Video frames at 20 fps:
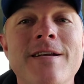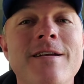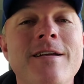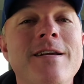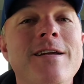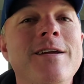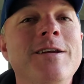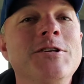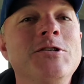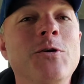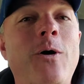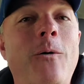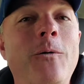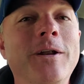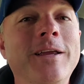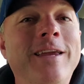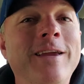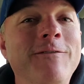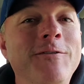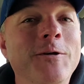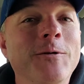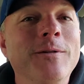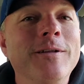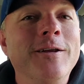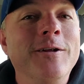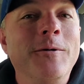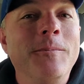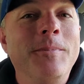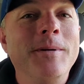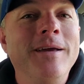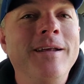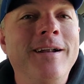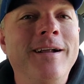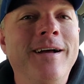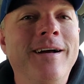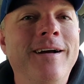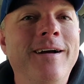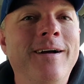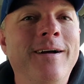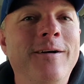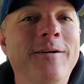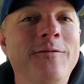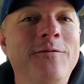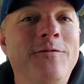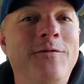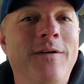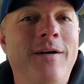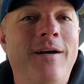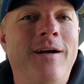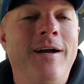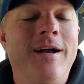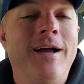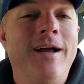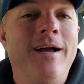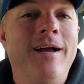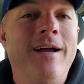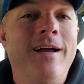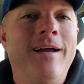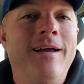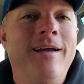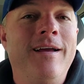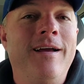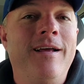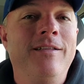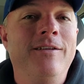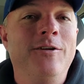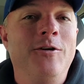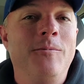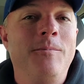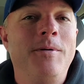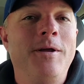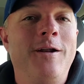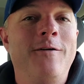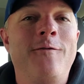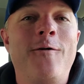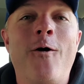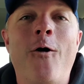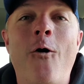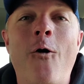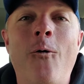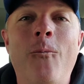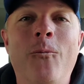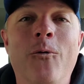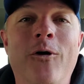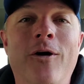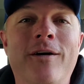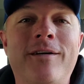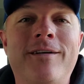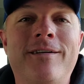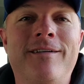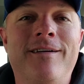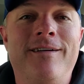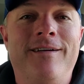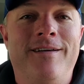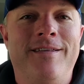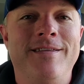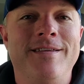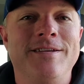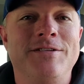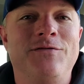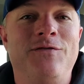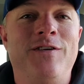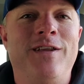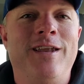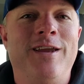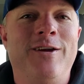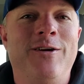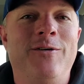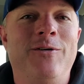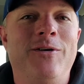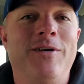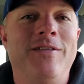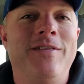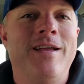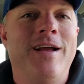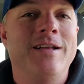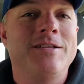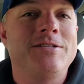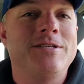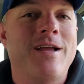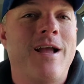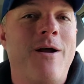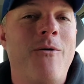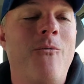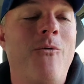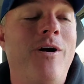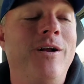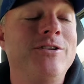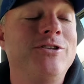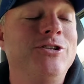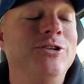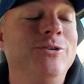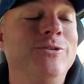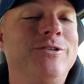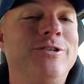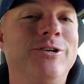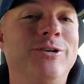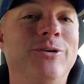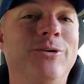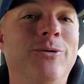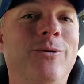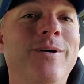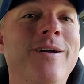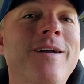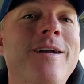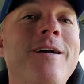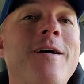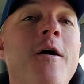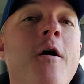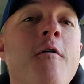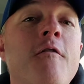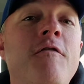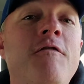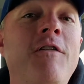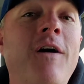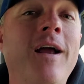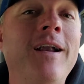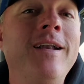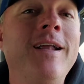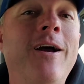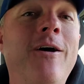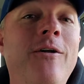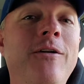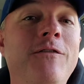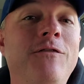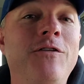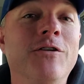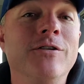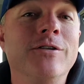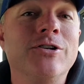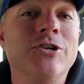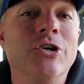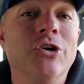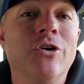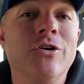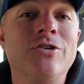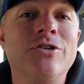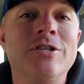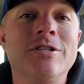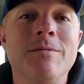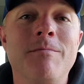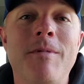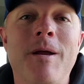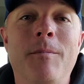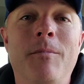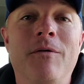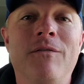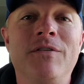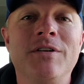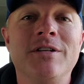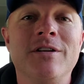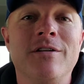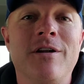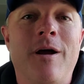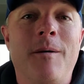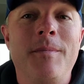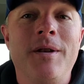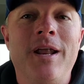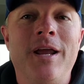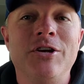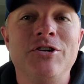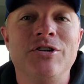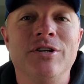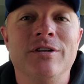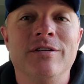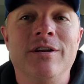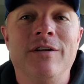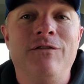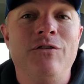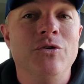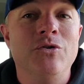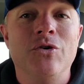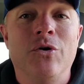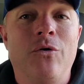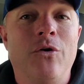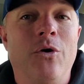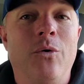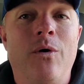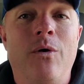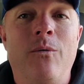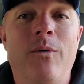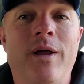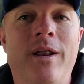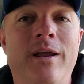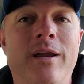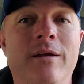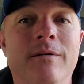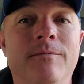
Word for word: So I want to give you a little bit of uh, a little bit of homework in this video, and that's I want you to find out if your church is a member of a denomination if you don't know already.